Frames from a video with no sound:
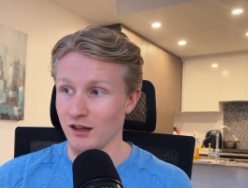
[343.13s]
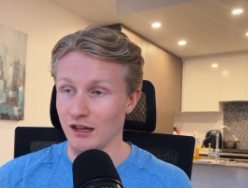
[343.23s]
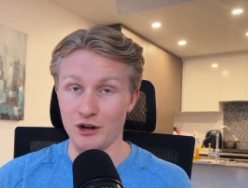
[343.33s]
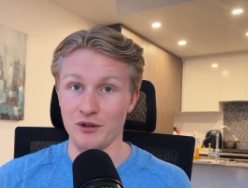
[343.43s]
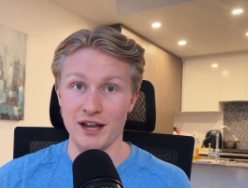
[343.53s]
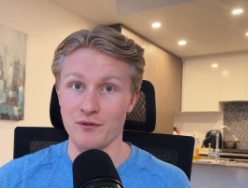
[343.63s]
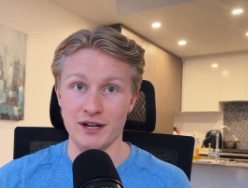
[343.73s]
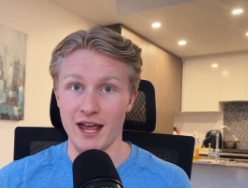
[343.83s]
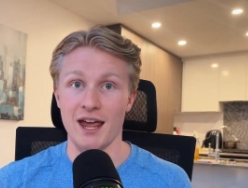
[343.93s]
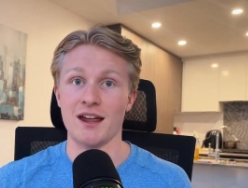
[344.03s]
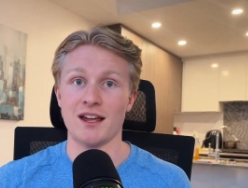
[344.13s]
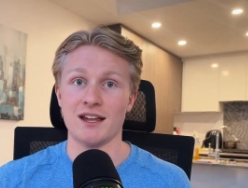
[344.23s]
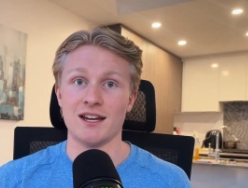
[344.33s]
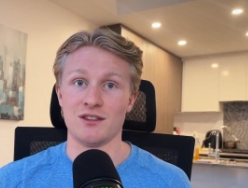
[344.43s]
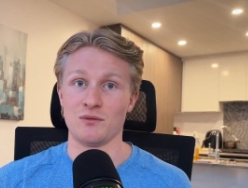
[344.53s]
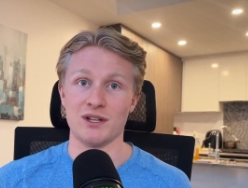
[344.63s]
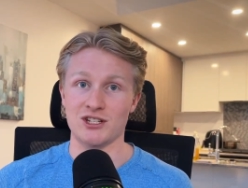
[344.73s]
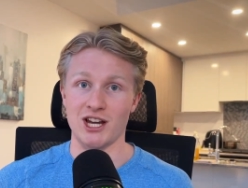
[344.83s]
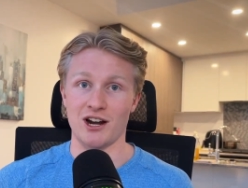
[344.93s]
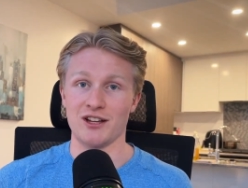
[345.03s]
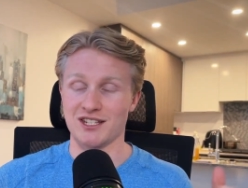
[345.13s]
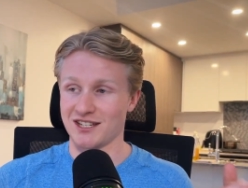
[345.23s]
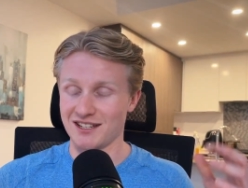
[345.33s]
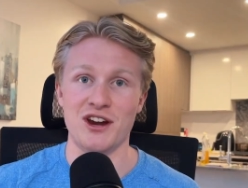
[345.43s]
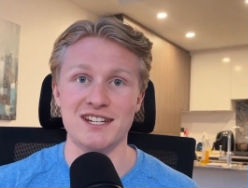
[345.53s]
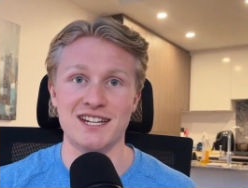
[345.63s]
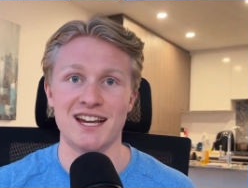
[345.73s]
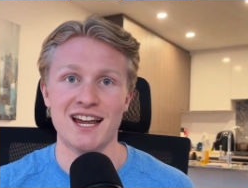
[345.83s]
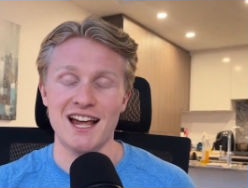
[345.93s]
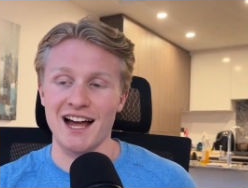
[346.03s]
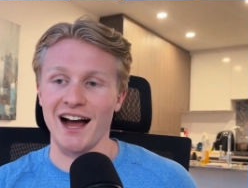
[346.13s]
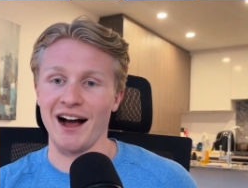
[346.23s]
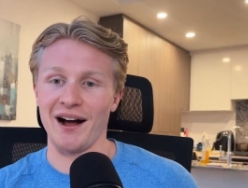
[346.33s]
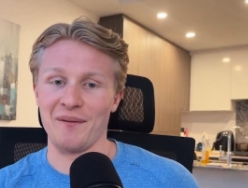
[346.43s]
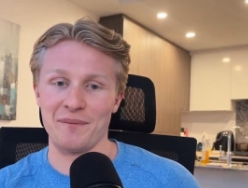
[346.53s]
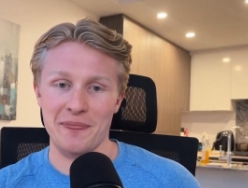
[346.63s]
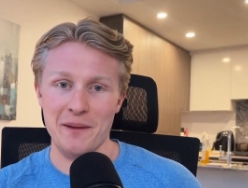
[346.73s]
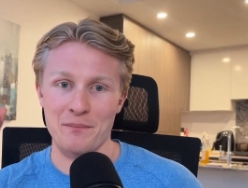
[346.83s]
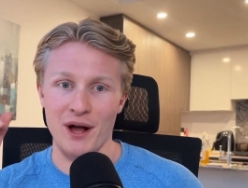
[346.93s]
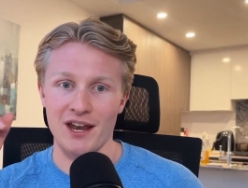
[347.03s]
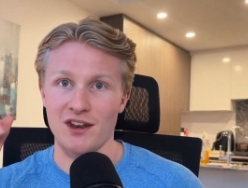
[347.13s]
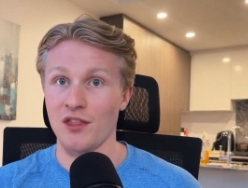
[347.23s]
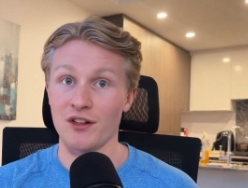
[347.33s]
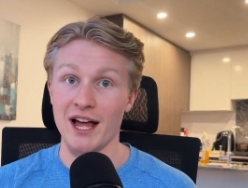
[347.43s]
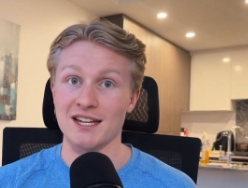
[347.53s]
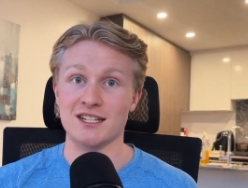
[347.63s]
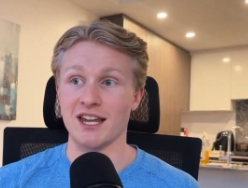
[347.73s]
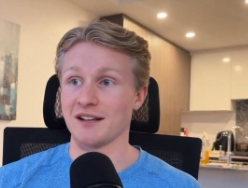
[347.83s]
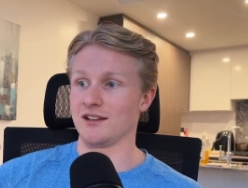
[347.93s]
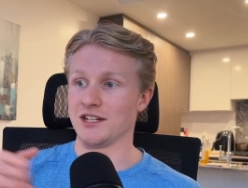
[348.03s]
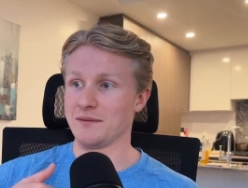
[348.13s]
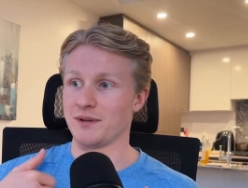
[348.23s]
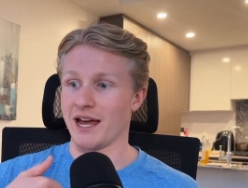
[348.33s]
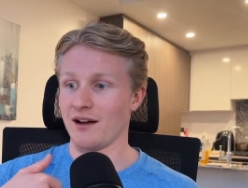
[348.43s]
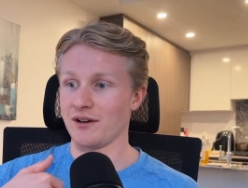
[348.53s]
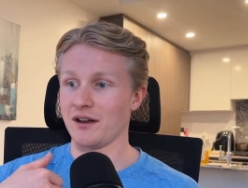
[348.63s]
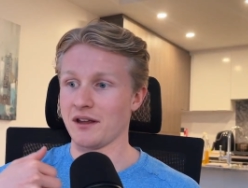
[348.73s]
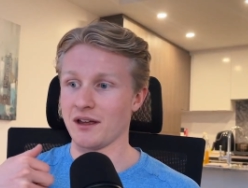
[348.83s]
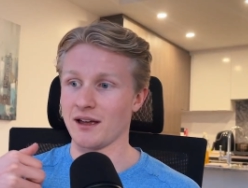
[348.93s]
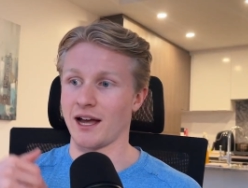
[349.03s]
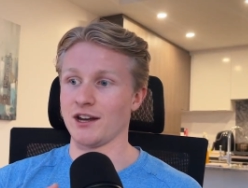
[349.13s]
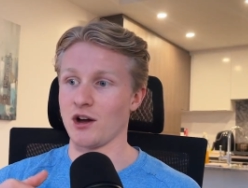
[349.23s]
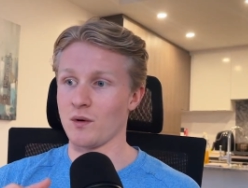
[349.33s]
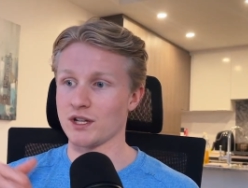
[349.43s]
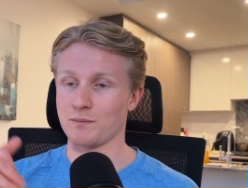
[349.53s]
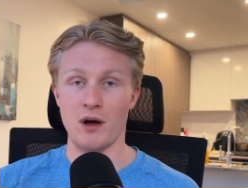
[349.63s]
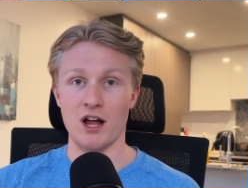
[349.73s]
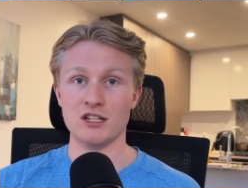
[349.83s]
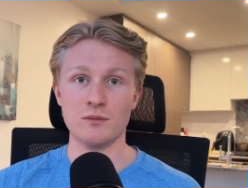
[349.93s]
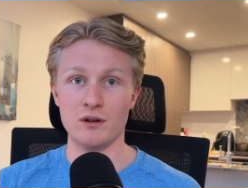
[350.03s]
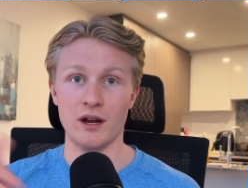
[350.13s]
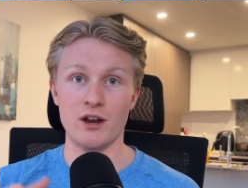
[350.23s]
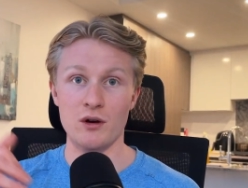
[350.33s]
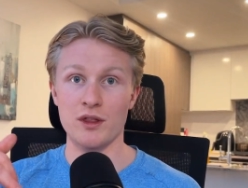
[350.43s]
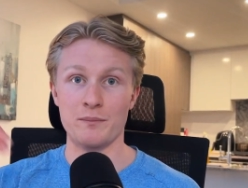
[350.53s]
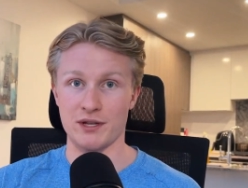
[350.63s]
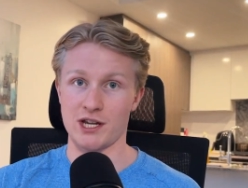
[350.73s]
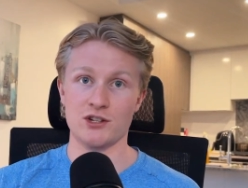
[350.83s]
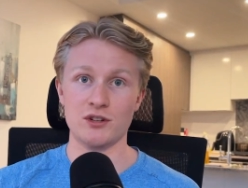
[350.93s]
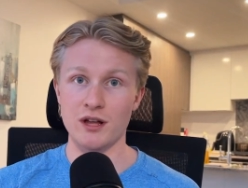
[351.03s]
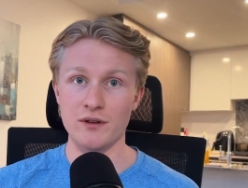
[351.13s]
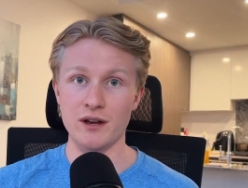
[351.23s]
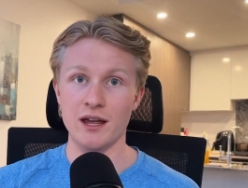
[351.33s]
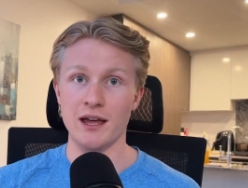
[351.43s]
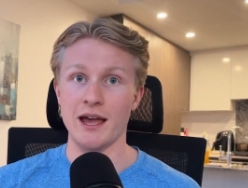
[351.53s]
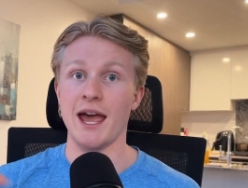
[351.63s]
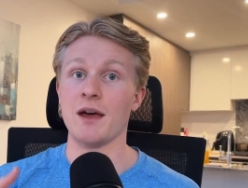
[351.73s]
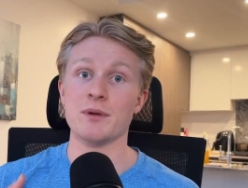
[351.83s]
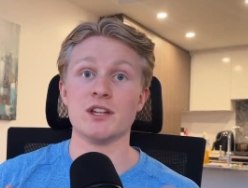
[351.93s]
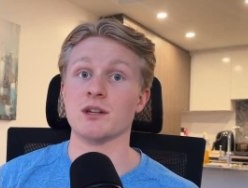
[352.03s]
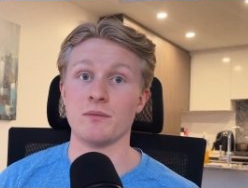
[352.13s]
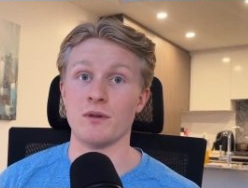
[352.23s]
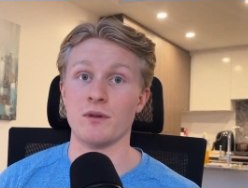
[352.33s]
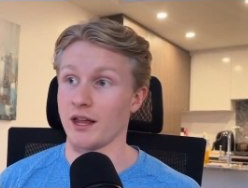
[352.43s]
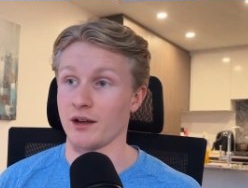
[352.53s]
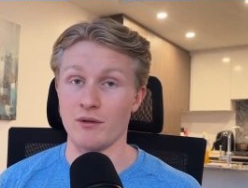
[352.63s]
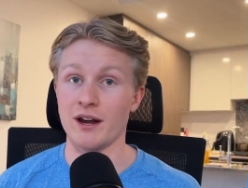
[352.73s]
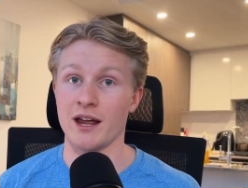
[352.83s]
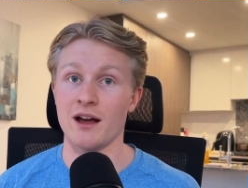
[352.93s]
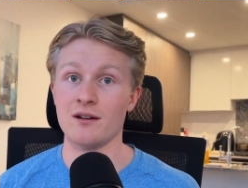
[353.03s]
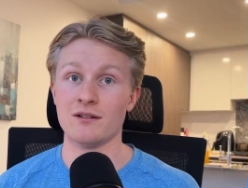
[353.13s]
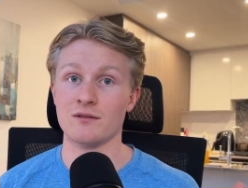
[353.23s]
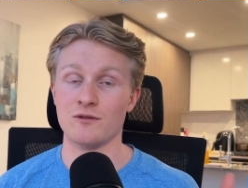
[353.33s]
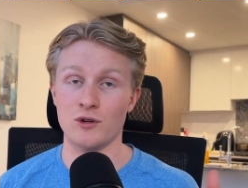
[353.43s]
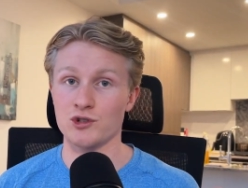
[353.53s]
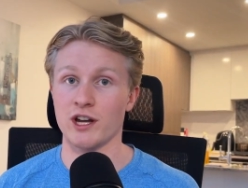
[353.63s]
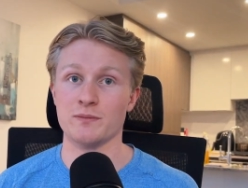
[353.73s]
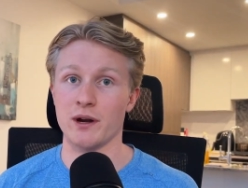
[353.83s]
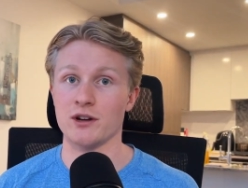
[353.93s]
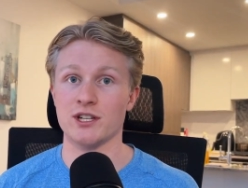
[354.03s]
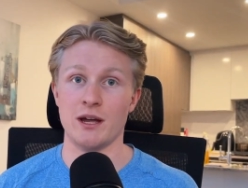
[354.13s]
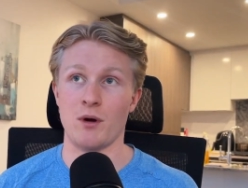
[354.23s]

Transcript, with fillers: literally every day in the wins channel. It's crazy. Um, but nonetheless, like deep down, I know what's possible and I know the potential of it. And because I'm like right now, full transparency, I'm